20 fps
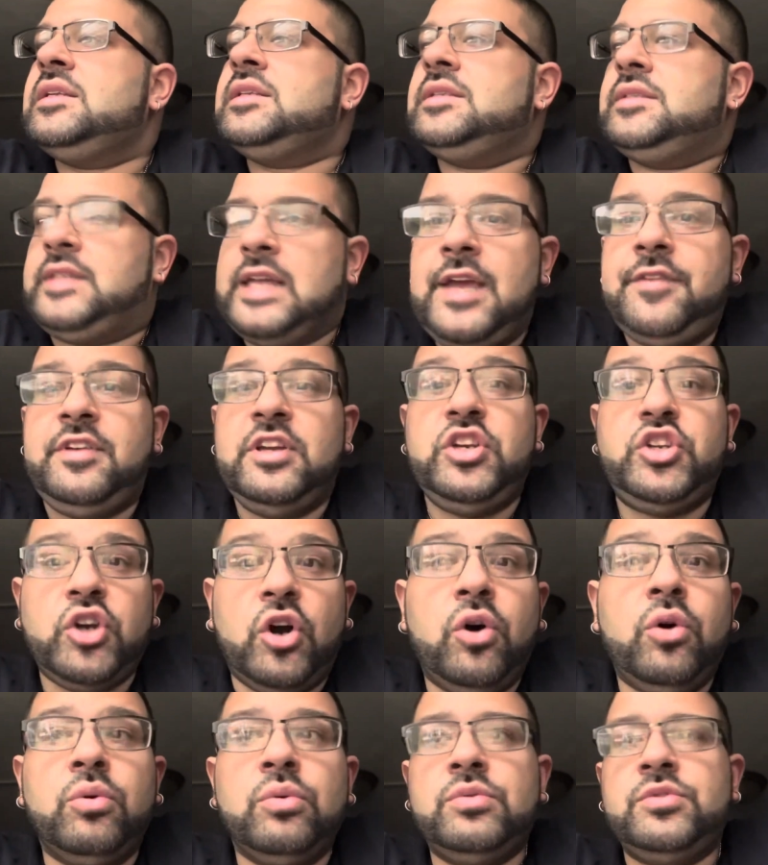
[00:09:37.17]
Davy
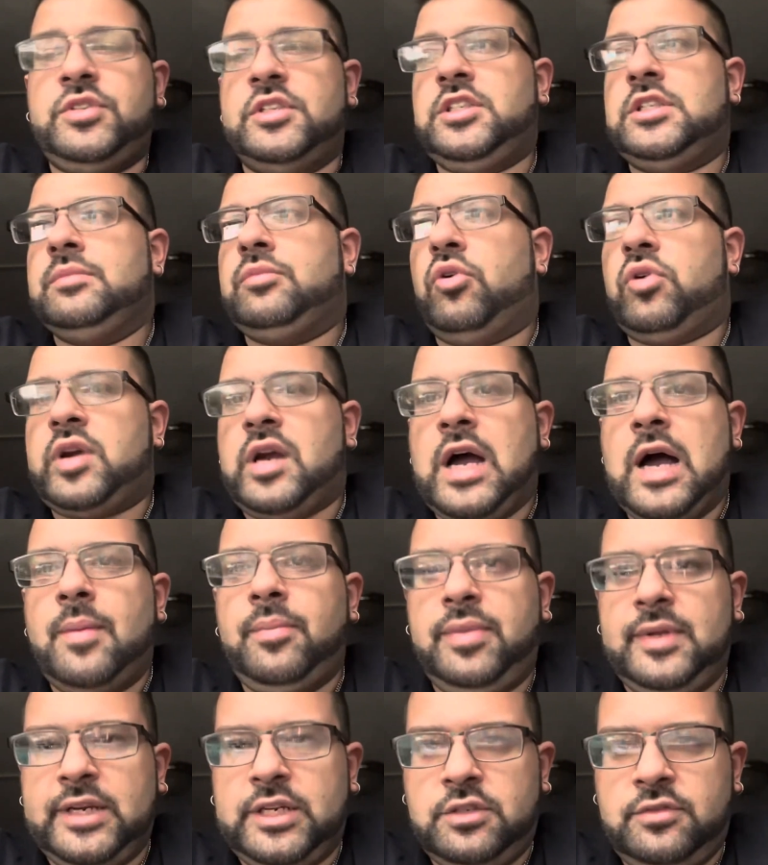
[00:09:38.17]
Jones is the more
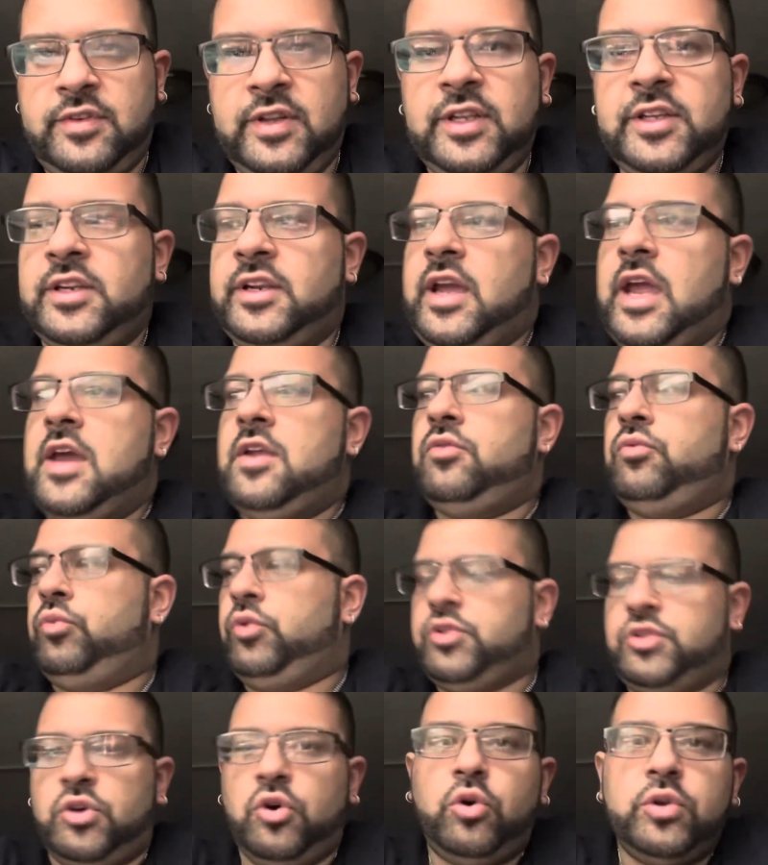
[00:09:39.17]
complex villain, and
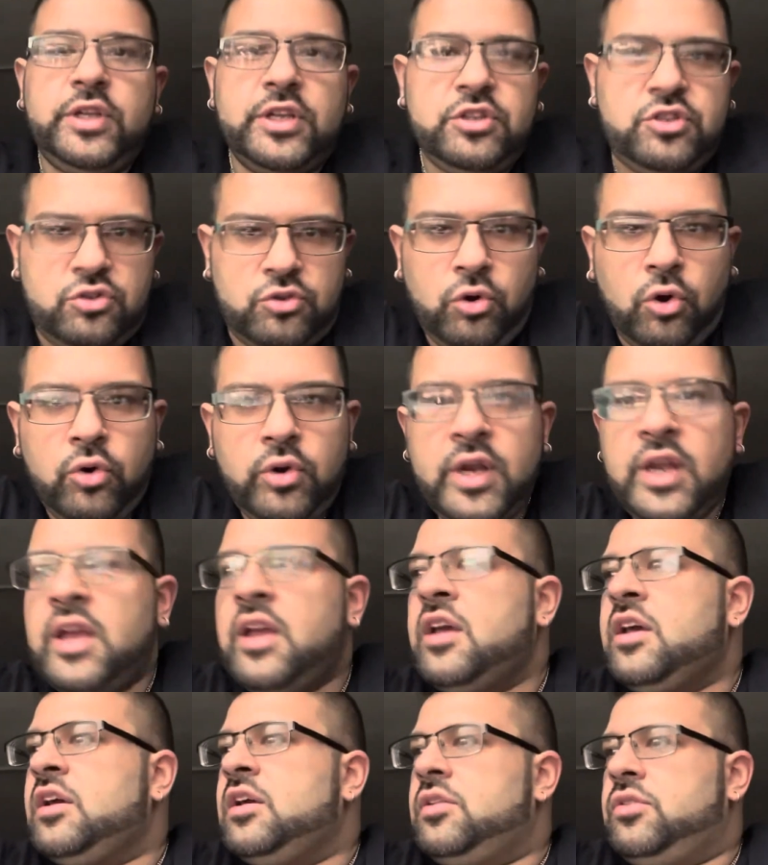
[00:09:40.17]
we're told his story
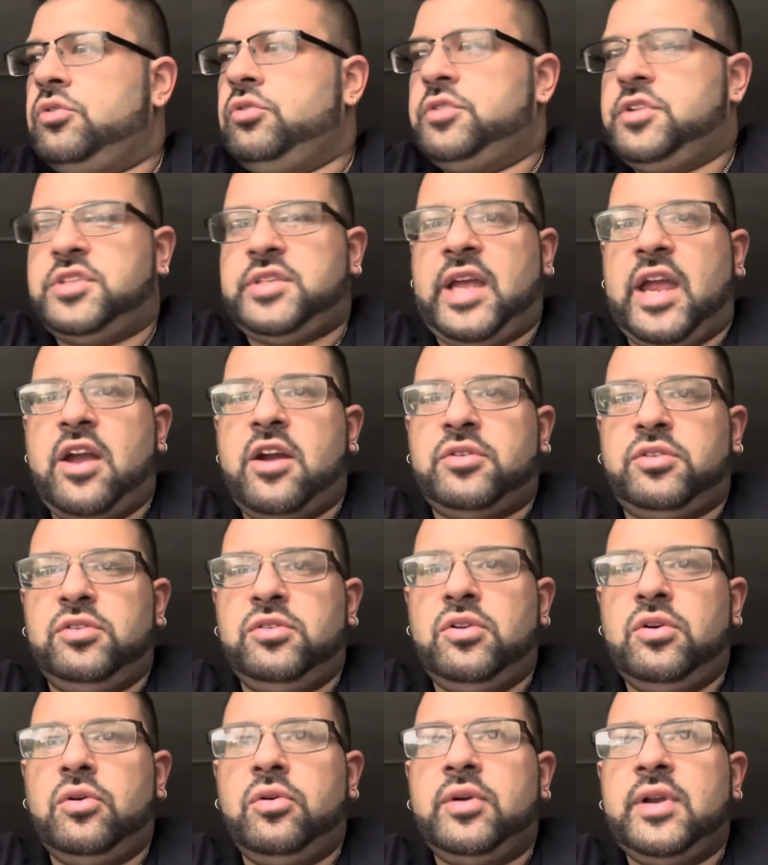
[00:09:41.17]
through this character
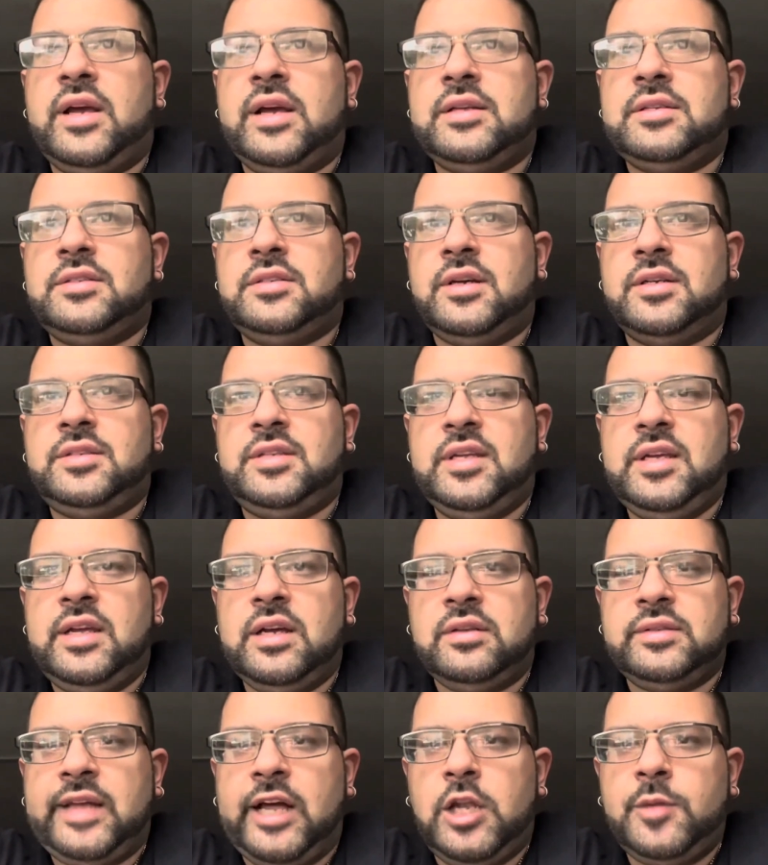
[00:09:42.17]
known as
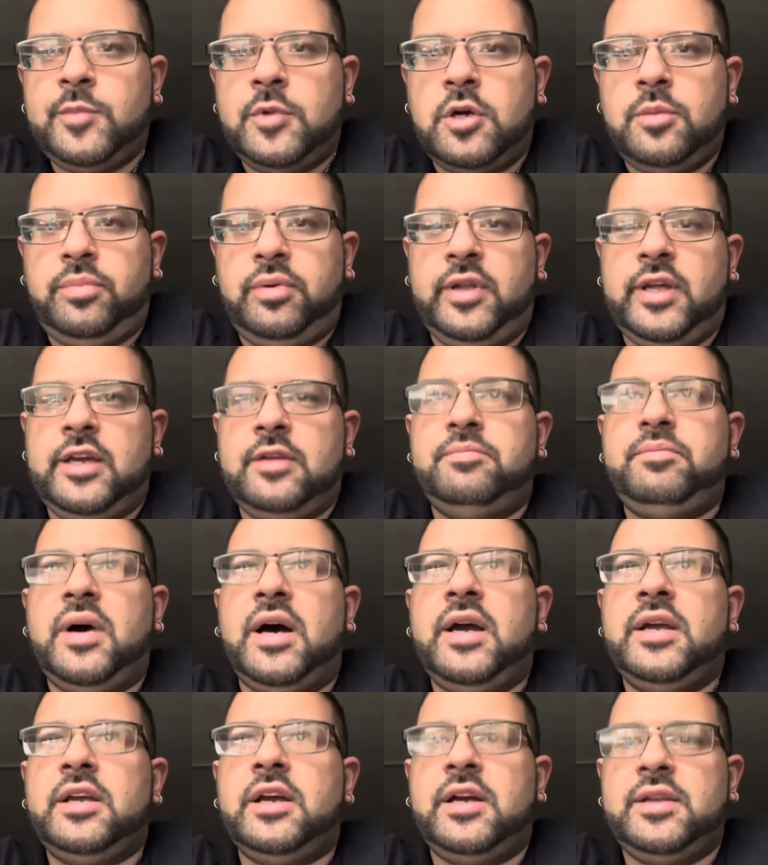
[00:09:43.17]
Tia Dalma, played
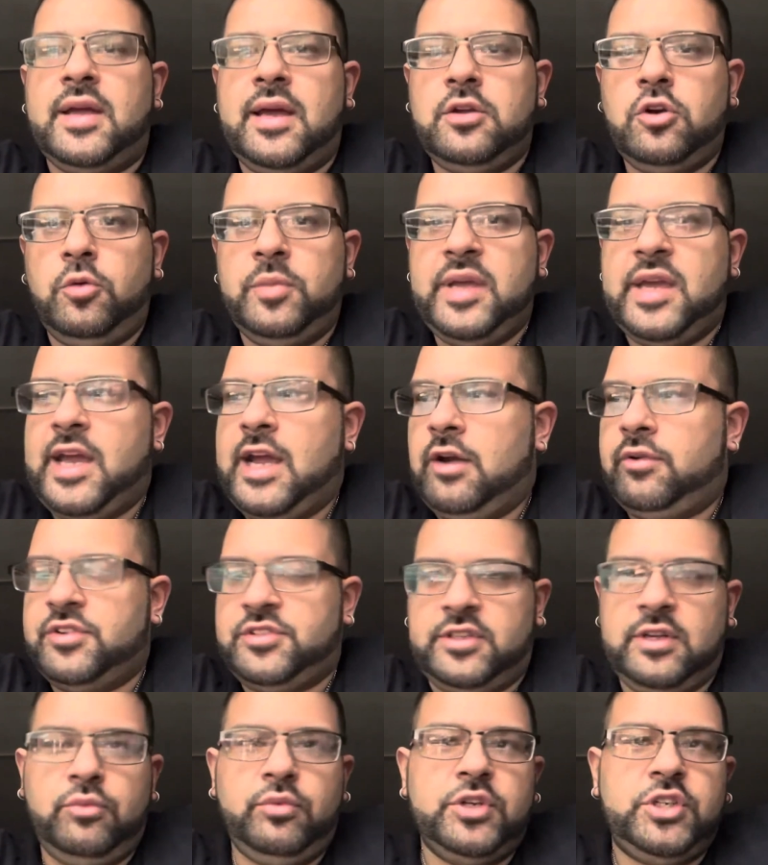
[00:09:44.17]
by Naomi
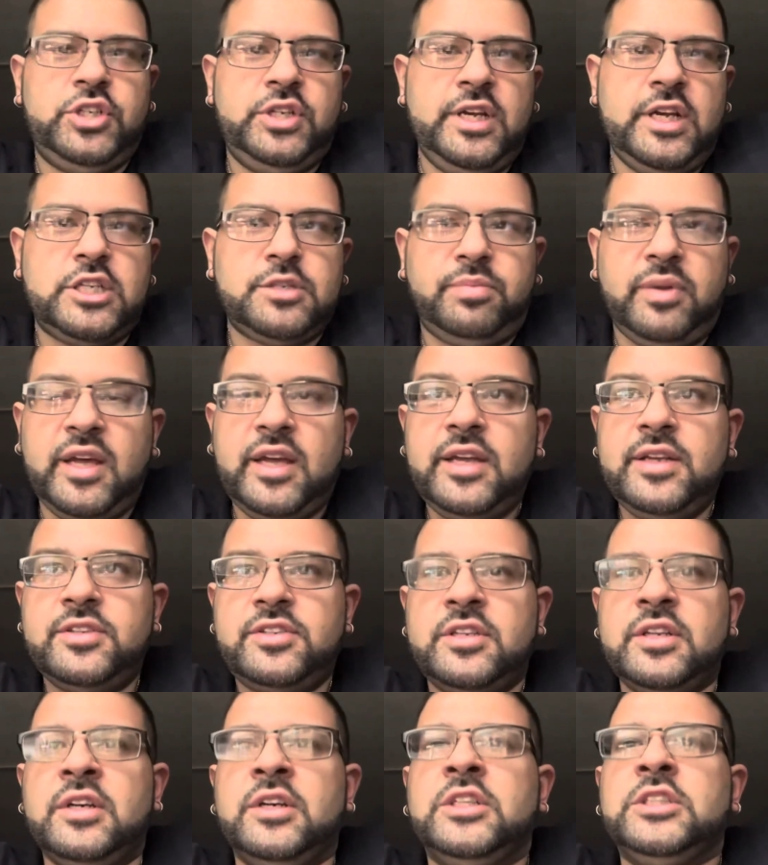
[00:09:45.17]
Harris, in which she explains